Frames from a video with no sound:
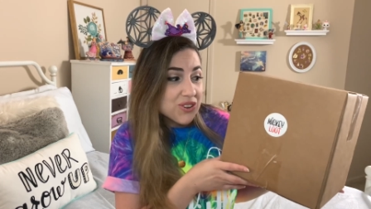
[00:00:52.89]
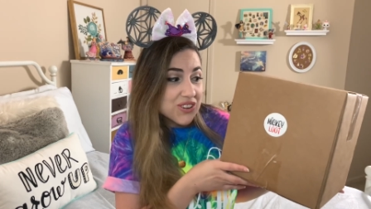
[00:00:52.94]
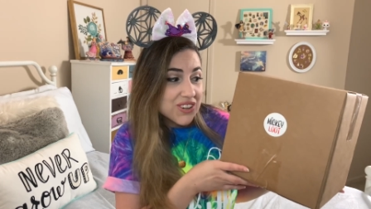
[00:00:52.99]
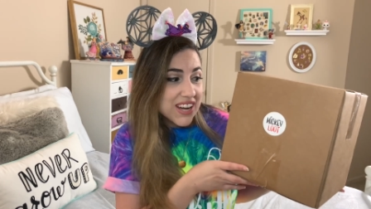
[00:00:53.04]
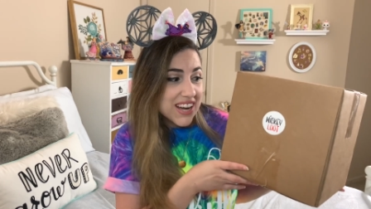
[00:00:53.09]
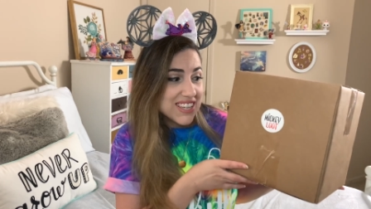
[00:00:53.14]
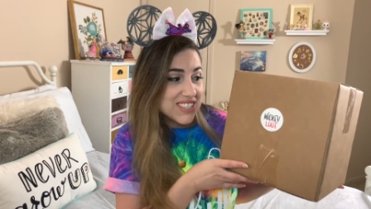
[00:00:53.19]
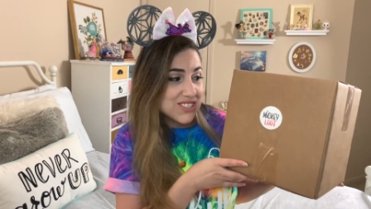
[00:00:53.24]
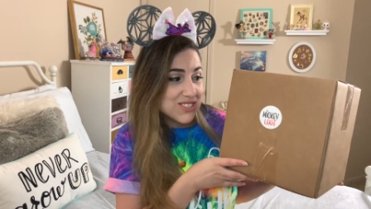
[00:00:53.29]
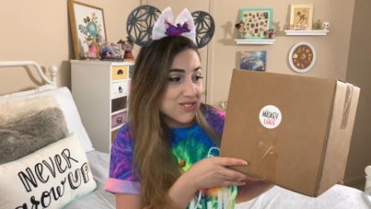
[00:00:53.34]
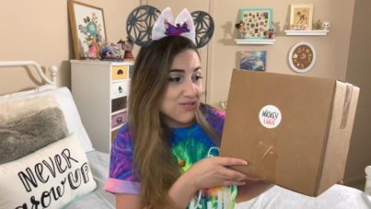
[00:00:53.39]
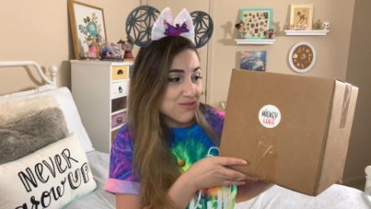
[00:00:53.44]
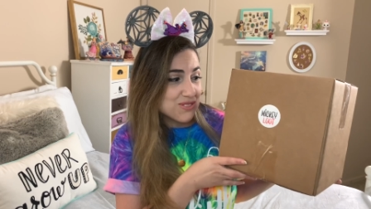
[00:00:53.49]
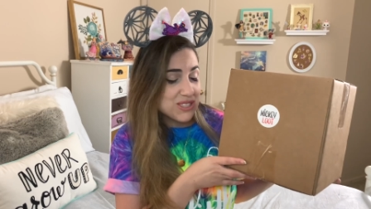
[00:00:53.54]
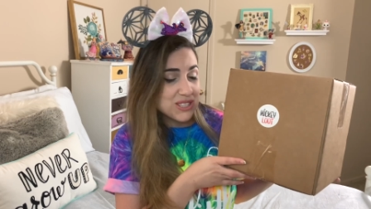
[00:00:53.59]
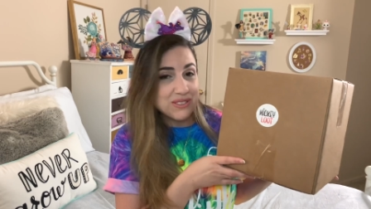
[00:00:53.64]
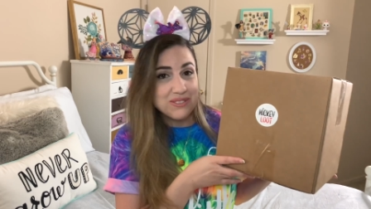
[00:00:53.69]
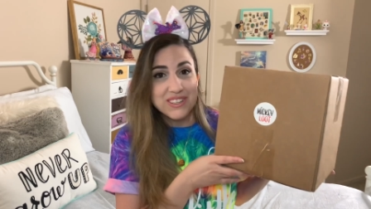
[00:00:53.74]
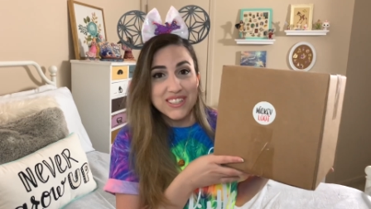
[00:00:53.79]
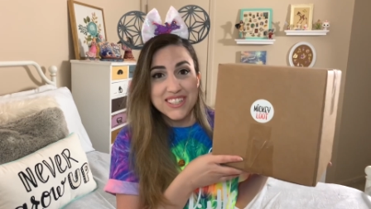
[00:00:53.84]
I just
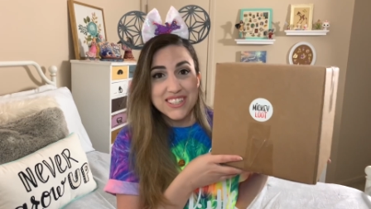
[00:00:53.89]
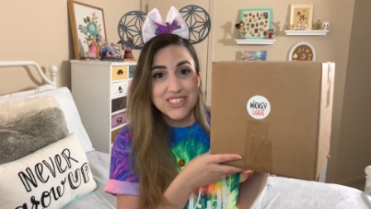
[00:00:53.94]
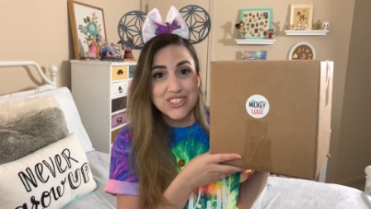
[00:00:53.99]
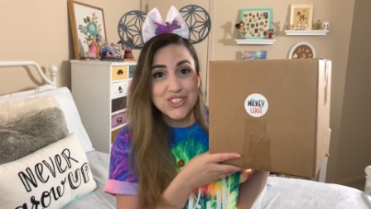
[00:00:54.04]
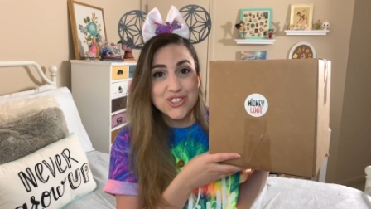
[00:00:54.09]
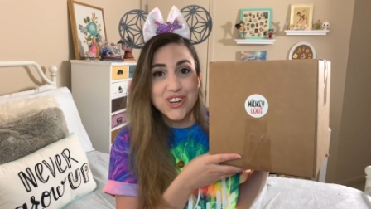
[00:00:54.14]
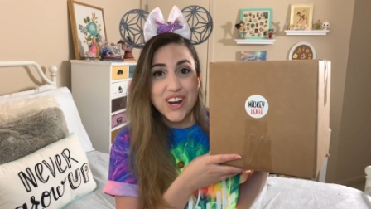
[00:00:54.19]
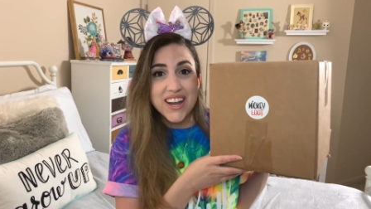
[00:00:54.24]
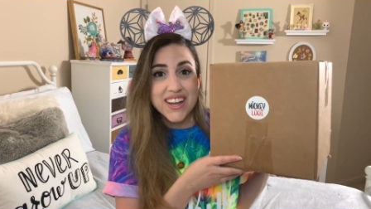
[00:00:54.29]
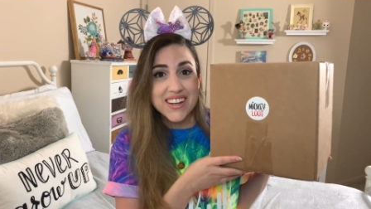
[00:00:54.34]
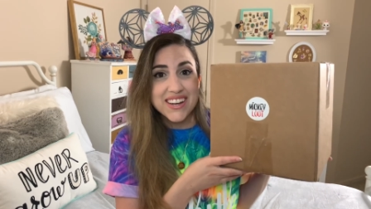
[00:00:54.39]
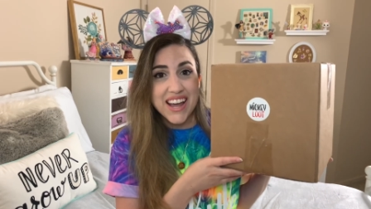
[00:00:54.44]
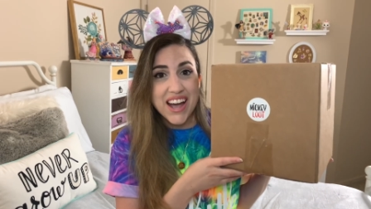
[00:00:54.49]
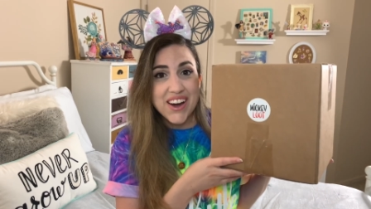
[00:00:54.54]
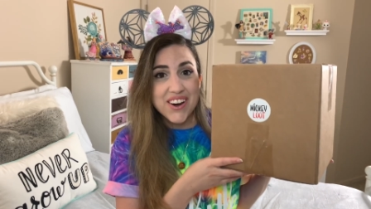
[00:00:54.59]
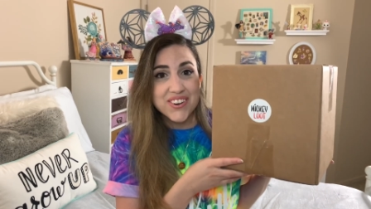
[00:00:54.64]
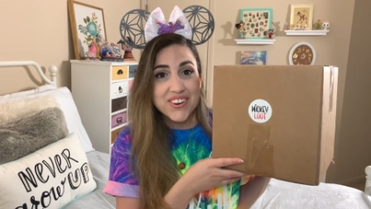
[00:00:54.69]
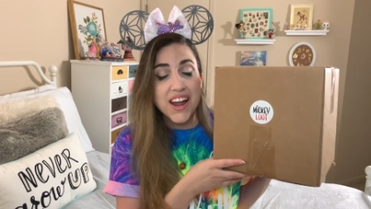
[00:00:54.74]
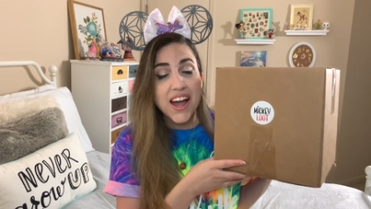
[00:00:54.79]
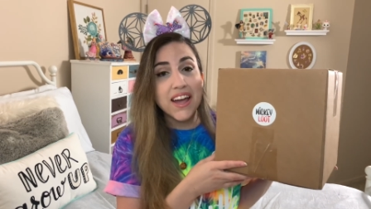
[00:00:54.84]
really wanted excited to try it
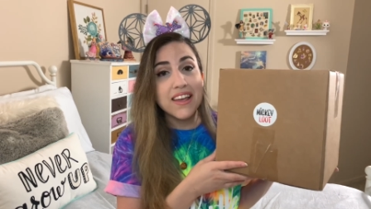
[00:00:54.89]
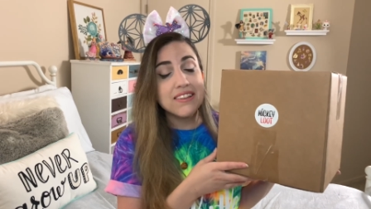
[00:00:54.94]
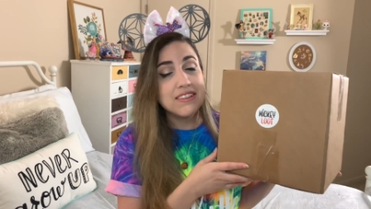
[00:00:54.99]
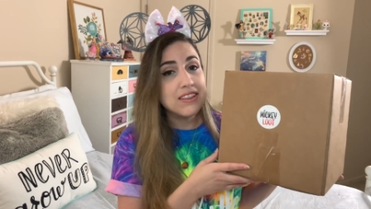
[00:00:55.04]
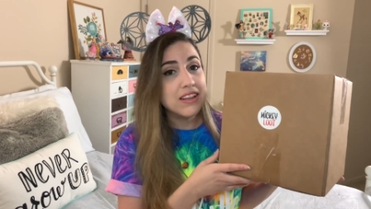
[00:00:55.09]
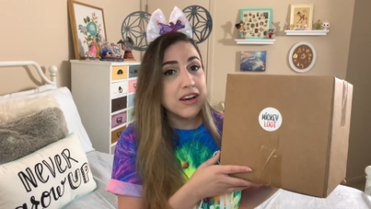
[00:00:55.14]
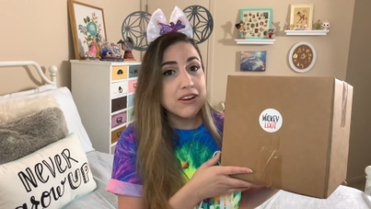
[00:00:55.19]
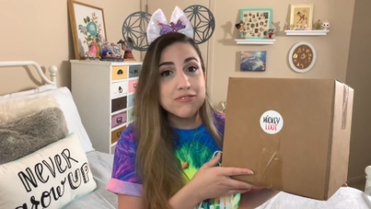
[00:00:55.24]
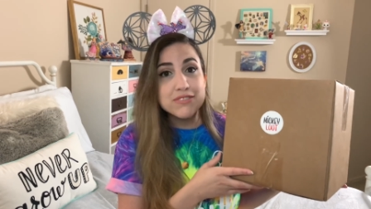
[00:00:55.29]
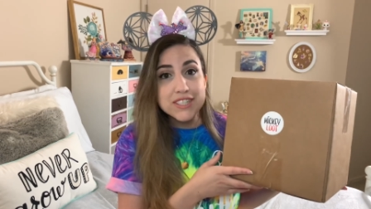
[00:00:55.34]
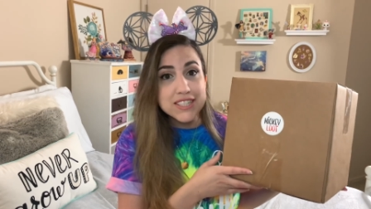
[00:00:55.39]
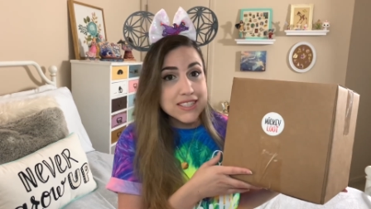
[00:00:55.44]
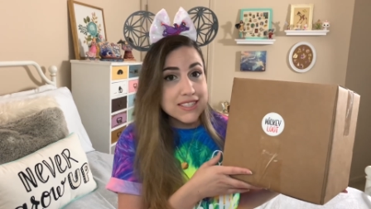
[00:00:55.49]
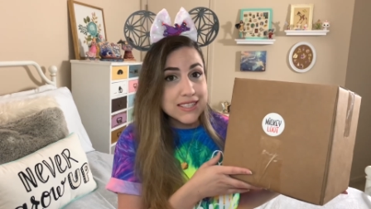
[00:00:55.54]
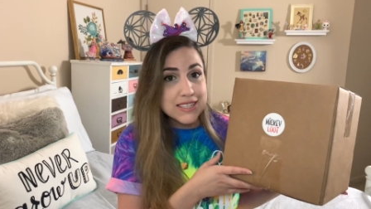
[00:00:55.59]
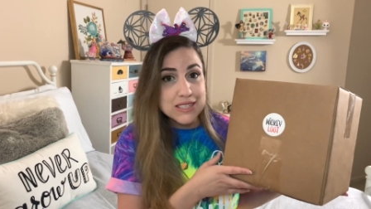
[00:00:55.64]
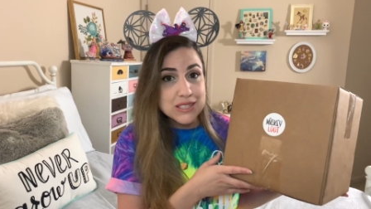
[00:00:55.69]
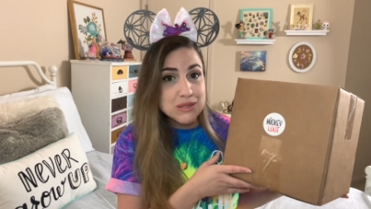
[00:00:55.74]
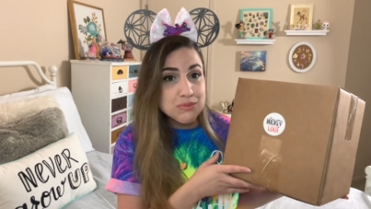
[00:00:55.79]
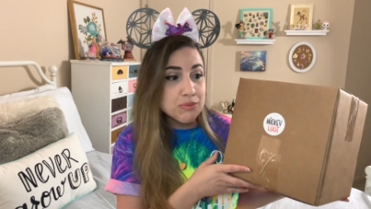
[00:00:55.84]
out. I love
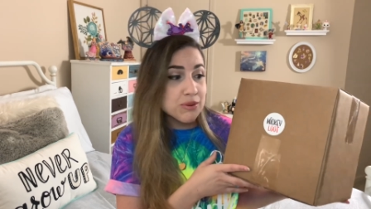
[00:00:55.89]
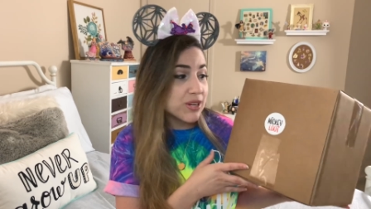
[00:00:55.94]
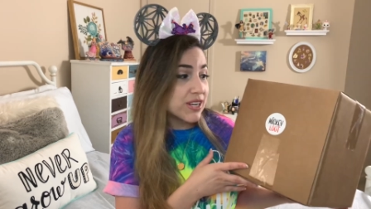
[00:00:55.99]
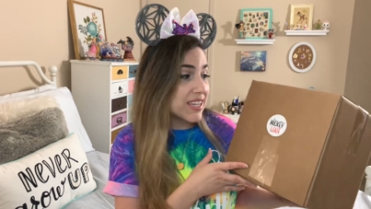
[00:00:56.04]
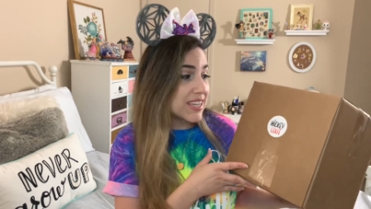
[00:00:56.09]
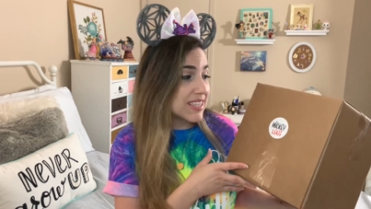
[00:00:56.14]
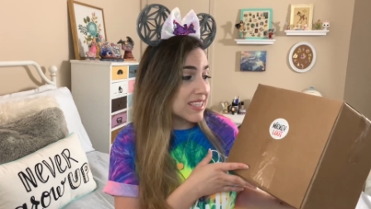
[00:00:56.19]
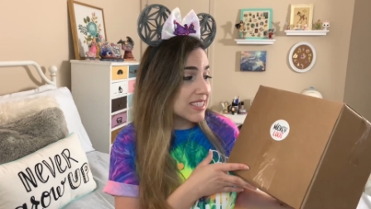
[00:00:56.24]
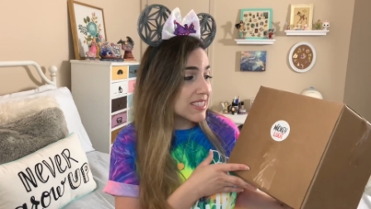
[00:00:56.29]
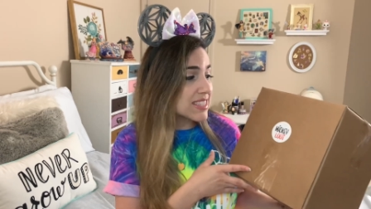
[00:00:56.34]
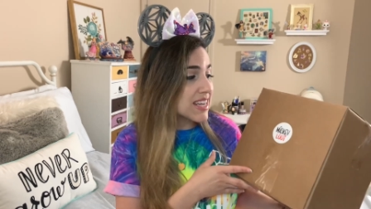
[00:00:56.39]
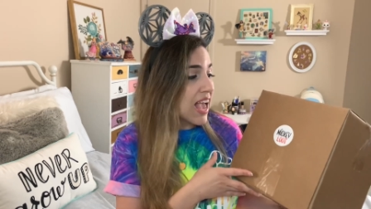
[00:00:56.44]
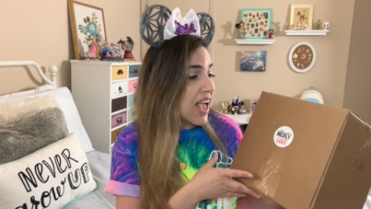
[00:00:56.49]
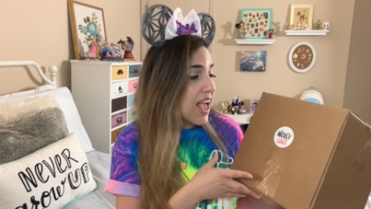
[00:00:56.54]
Disney Springs.